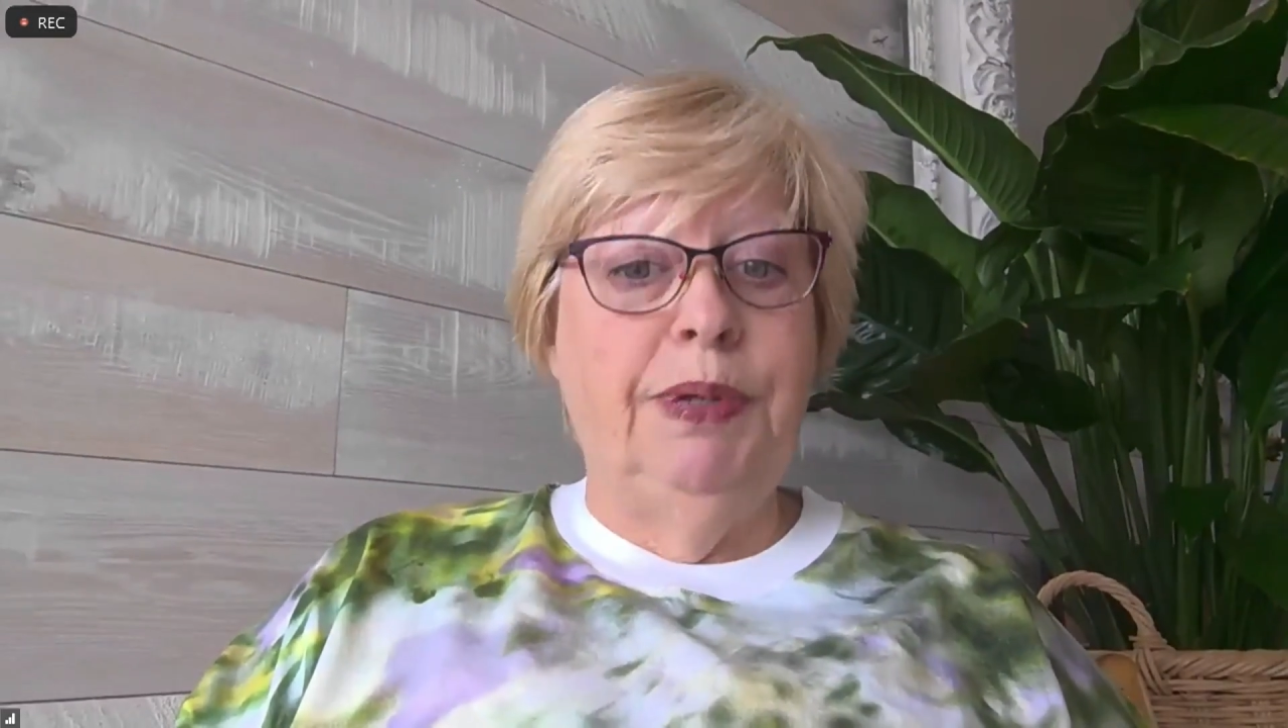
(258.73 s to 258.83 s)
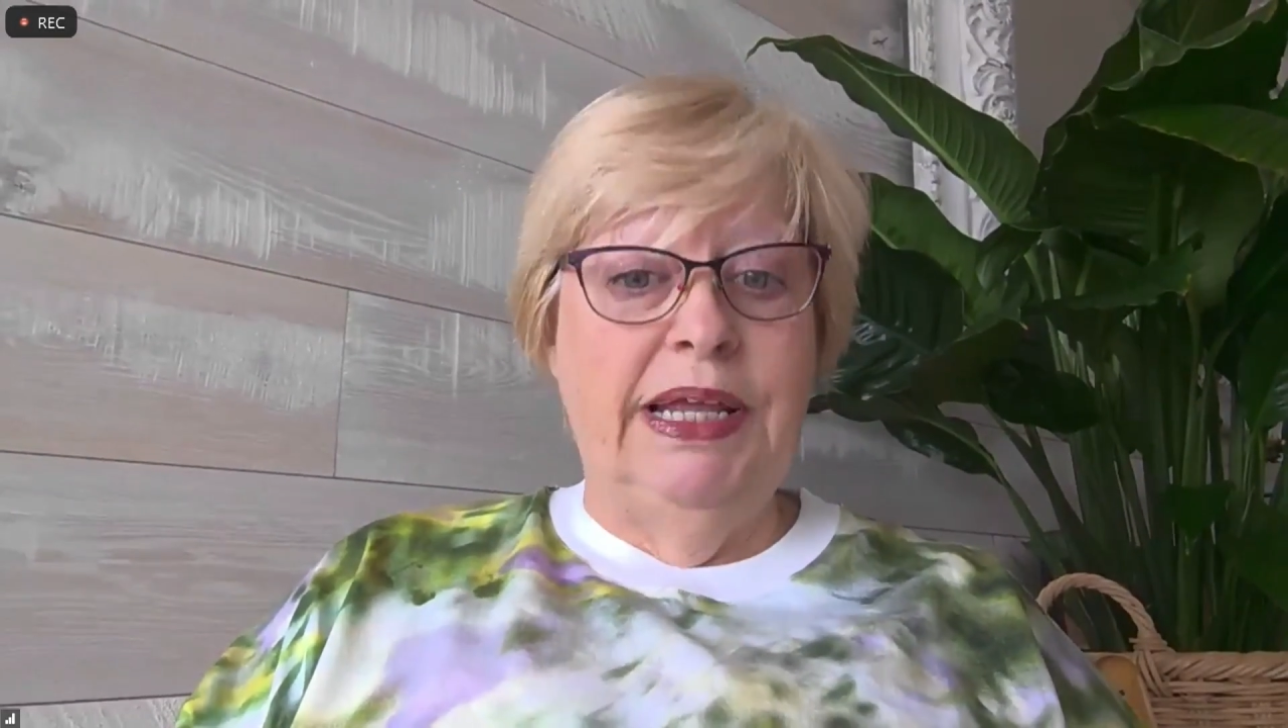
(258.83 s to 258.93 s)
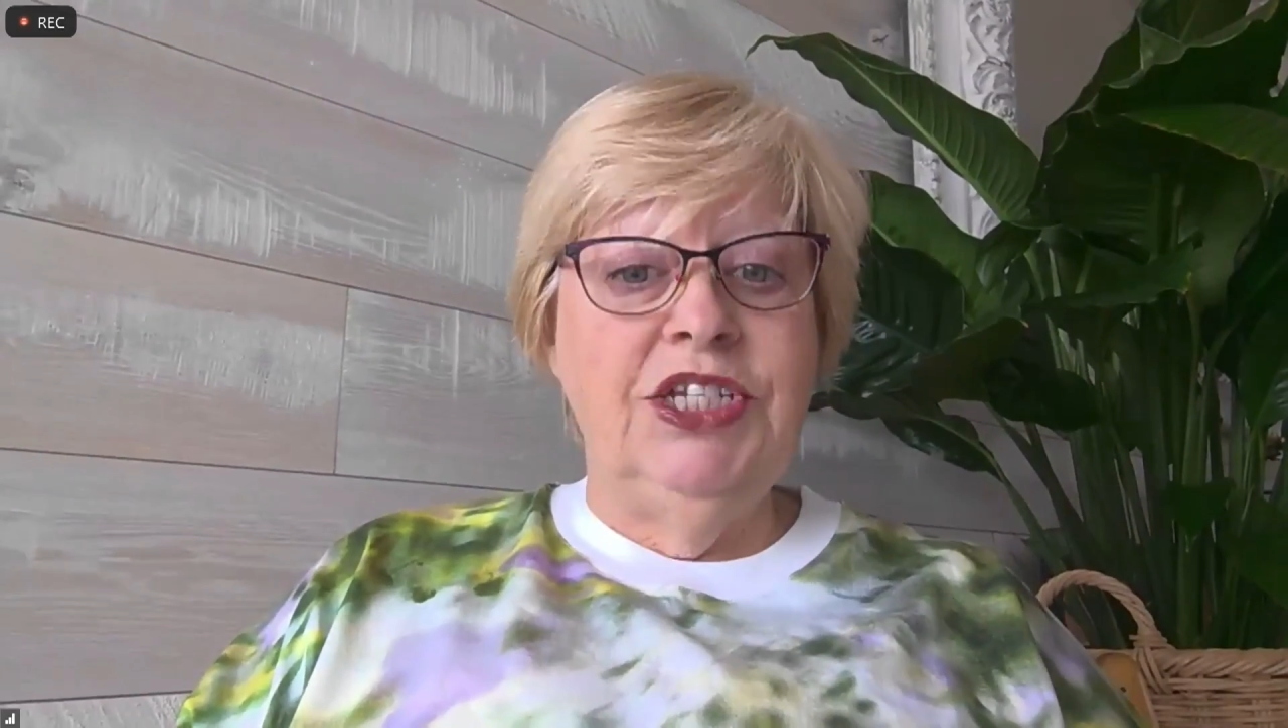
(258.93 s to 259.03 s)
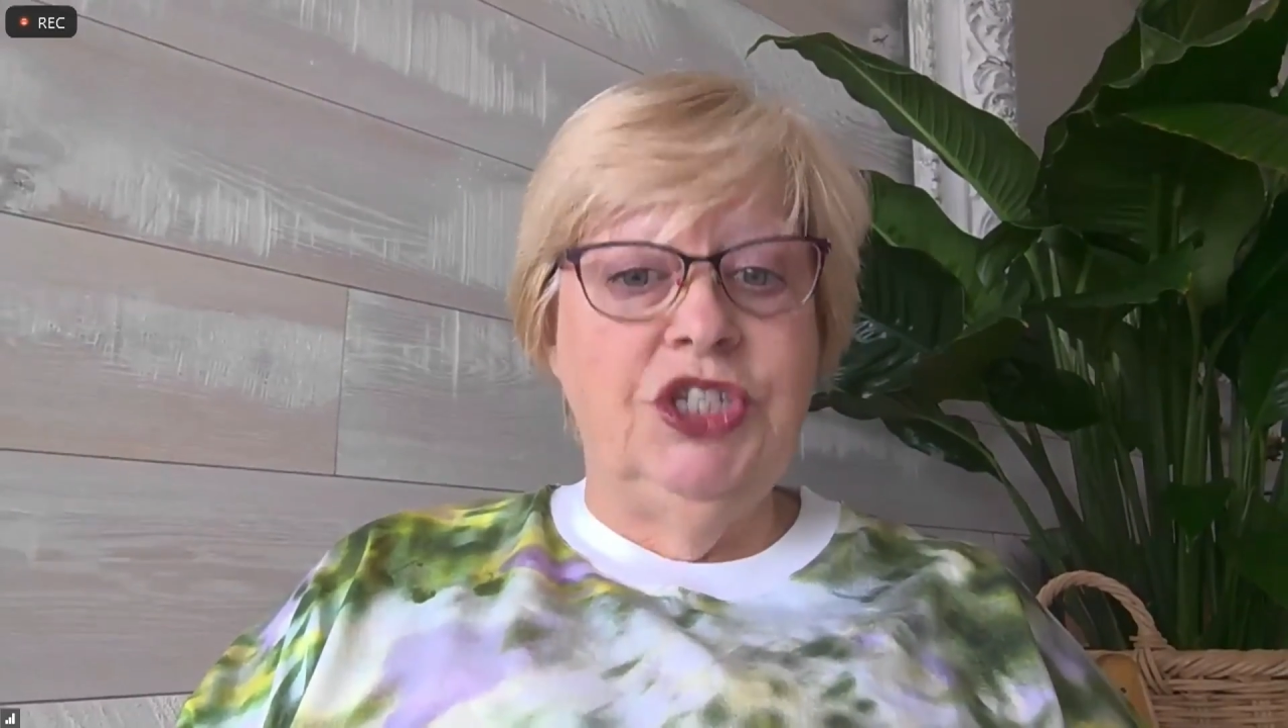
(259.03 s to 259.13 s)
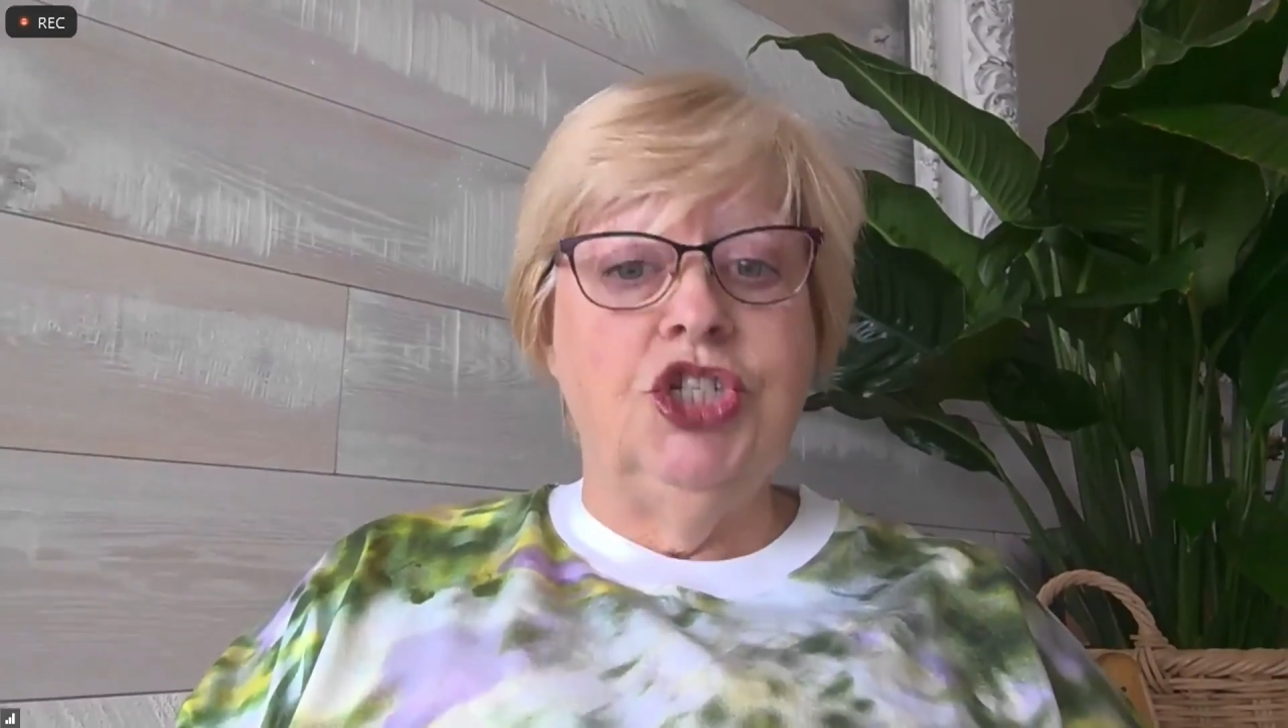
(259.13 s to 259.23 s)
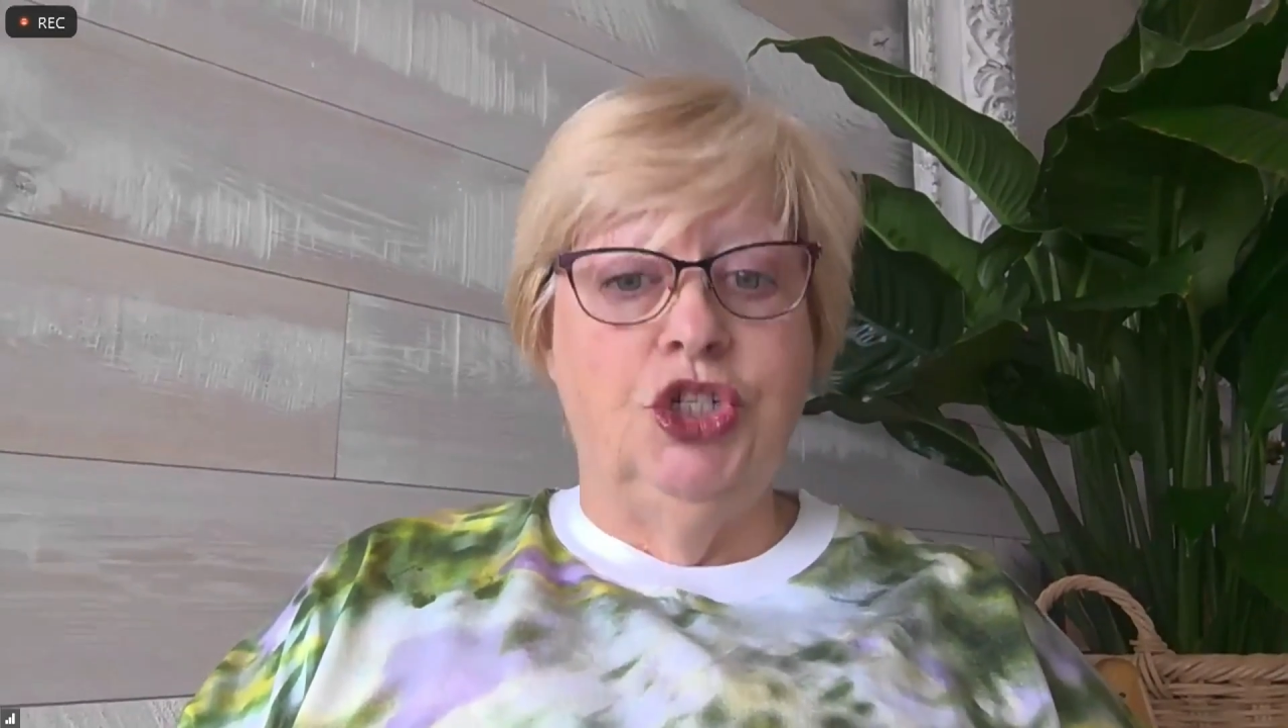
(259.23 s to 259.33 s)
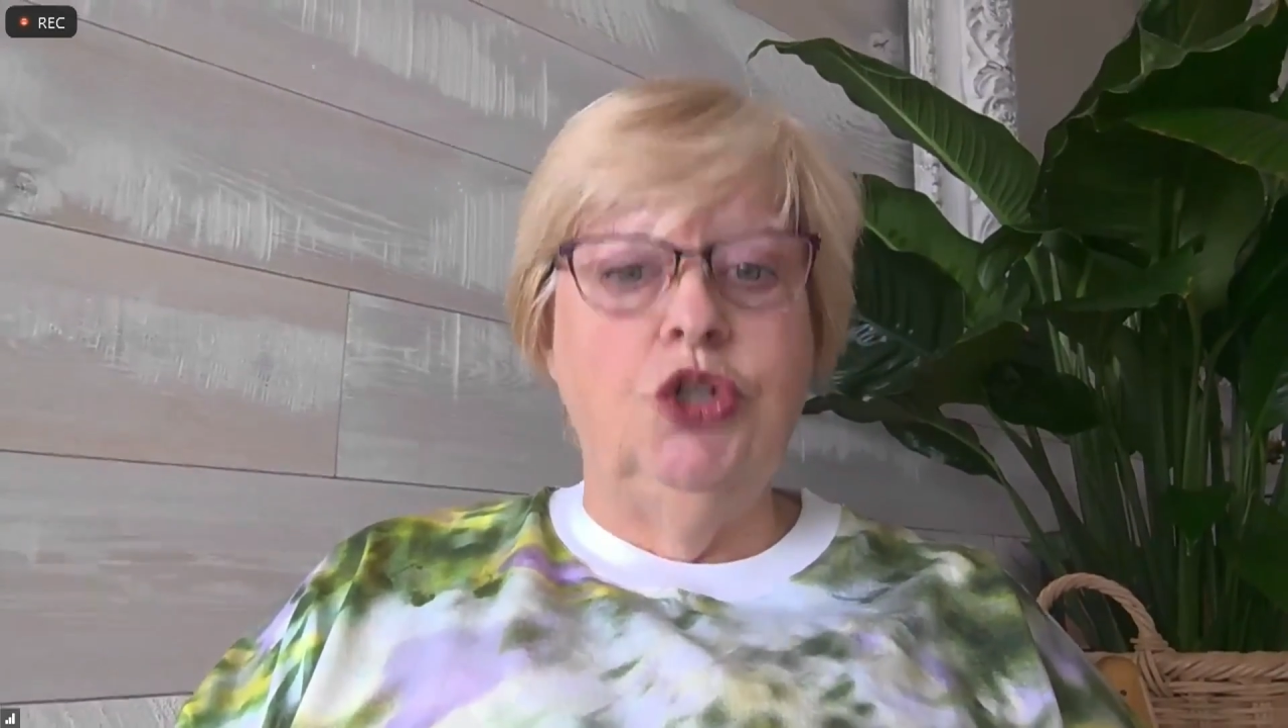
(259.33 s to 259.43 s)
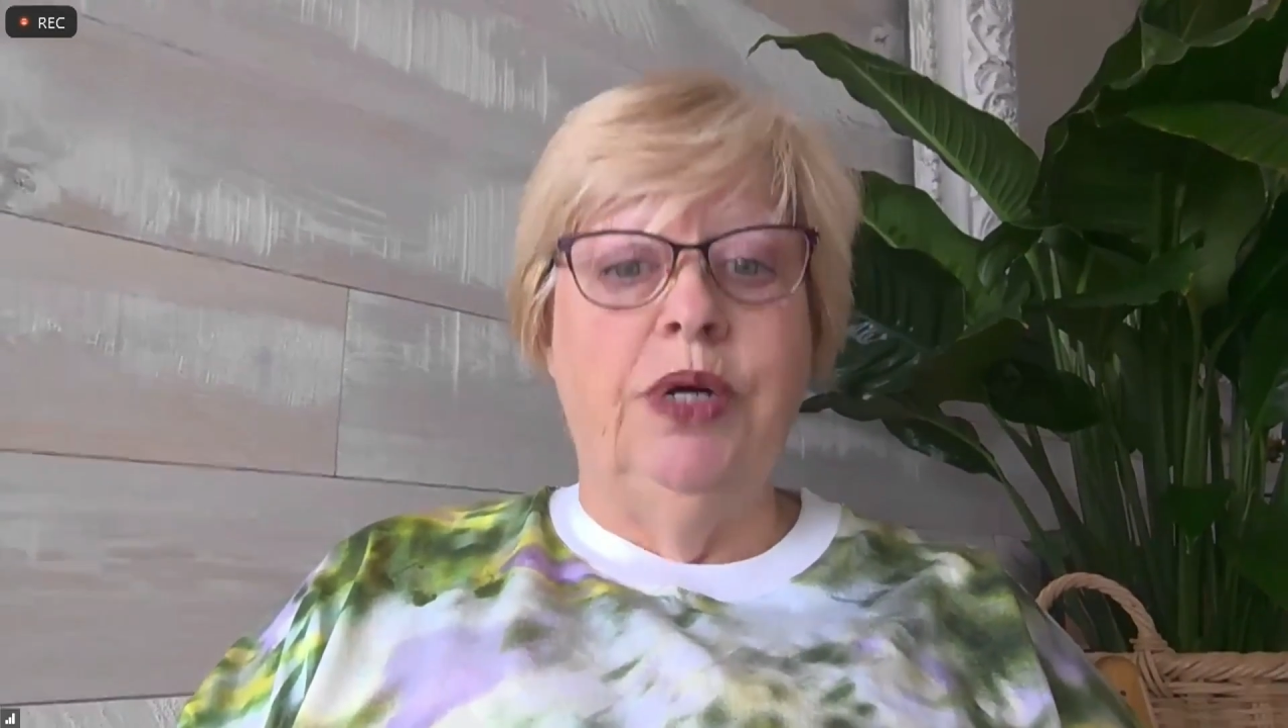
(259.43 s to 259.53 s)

Please just